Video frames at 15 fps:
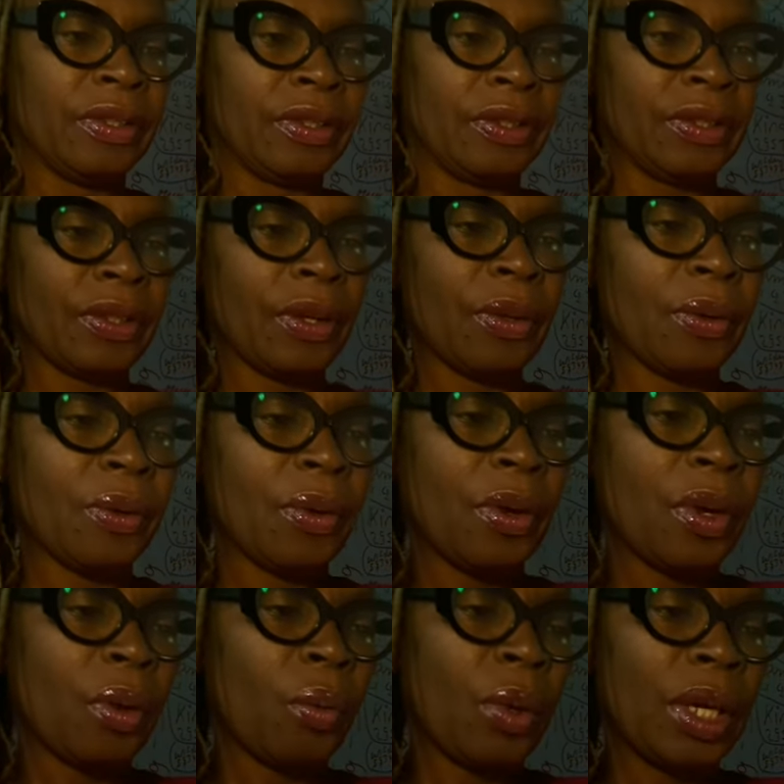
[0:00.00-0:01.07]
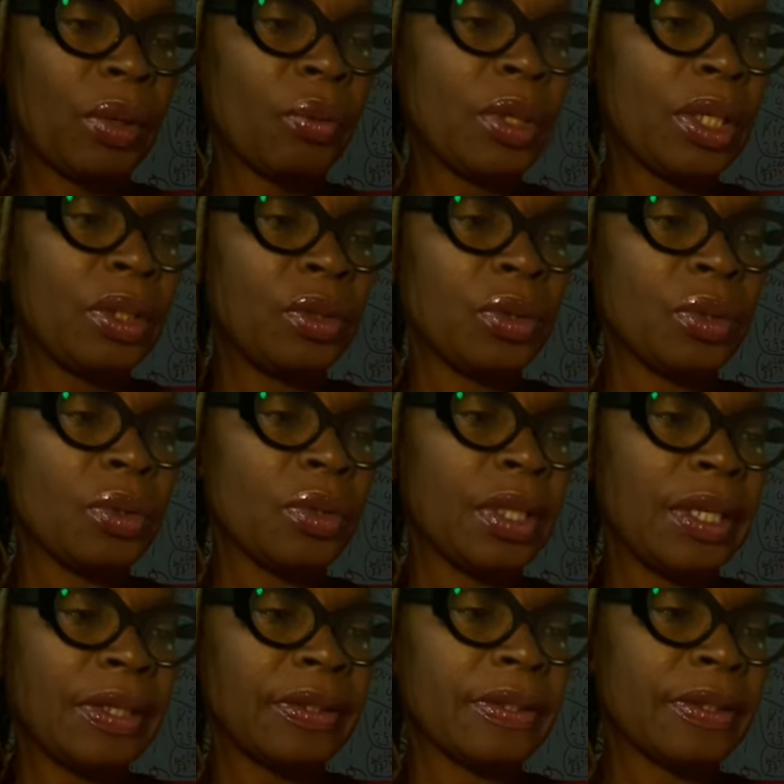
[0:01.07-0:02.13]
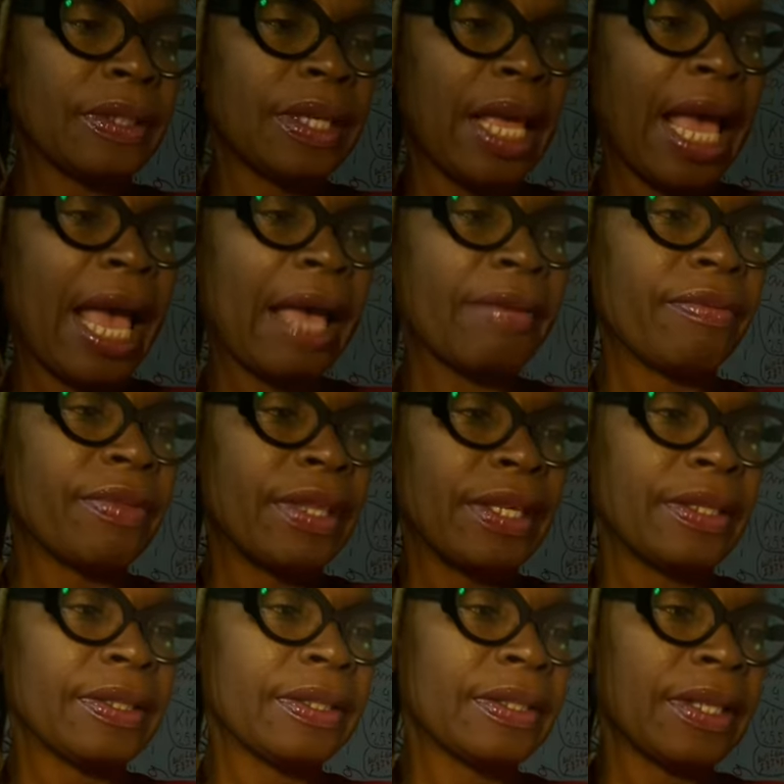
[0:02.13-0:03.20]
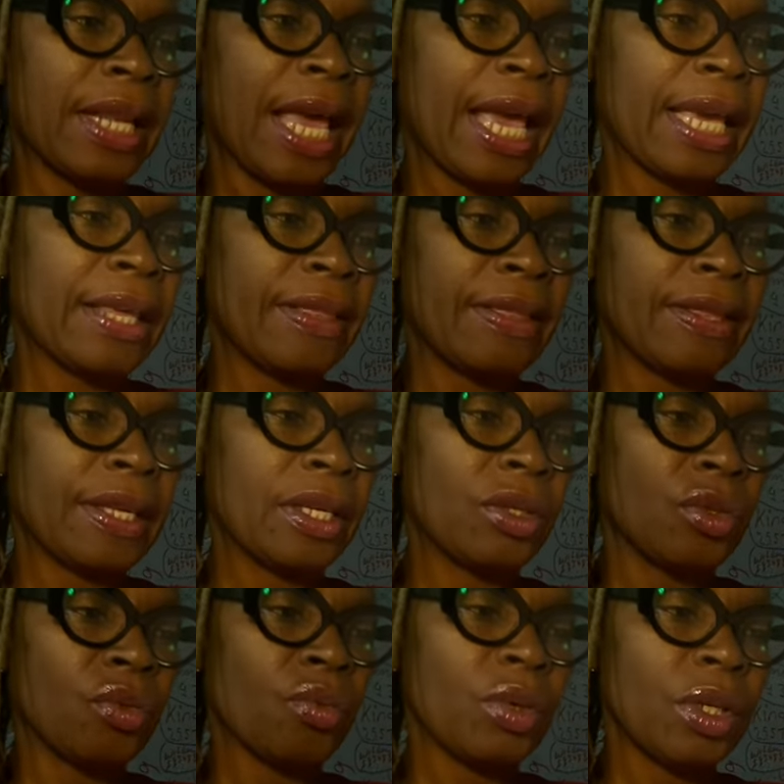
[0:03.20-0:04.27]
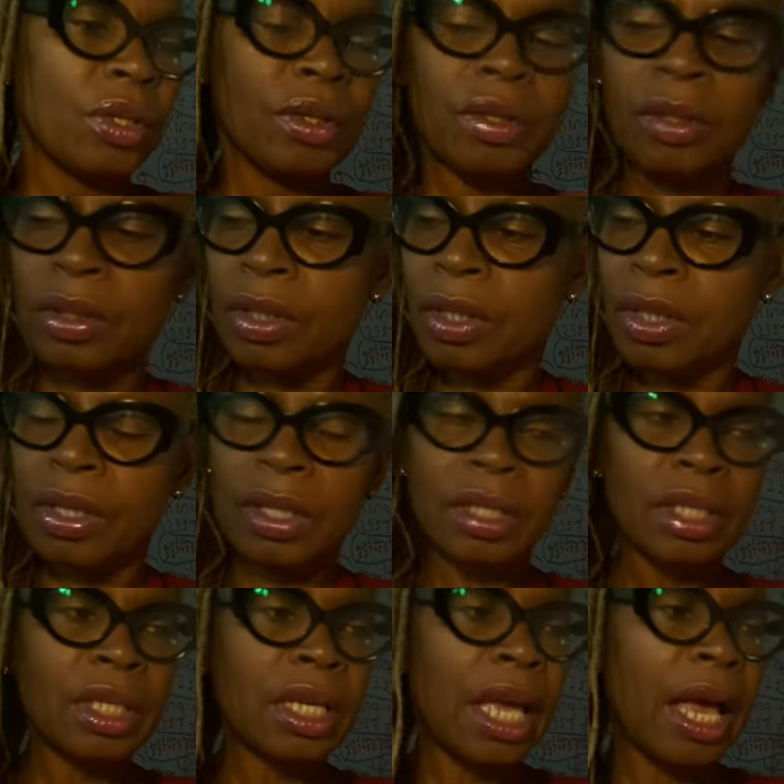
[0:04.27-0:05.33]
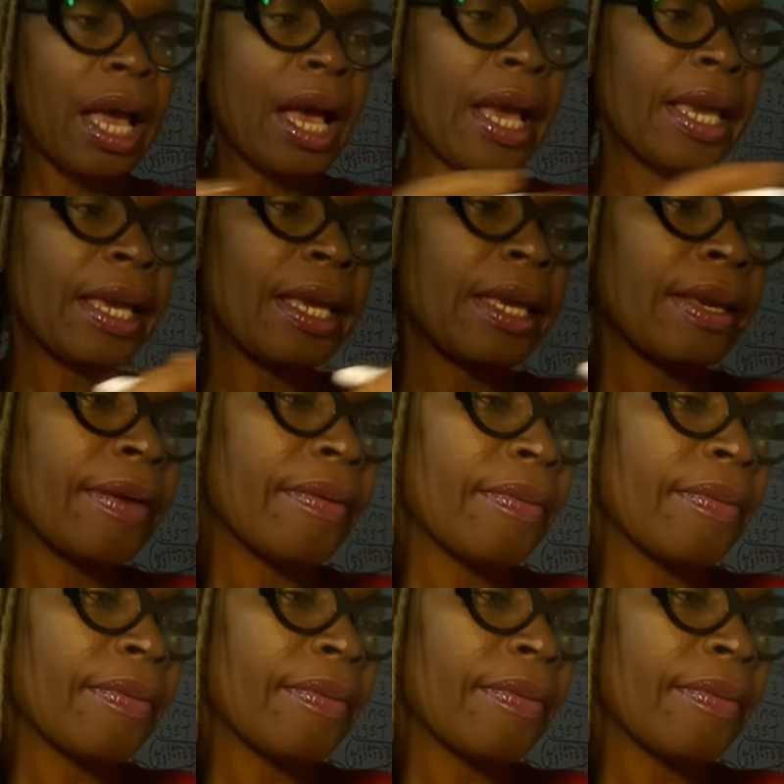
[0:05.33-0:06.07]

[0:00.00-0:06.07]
So when we do this, have this like it would, the I,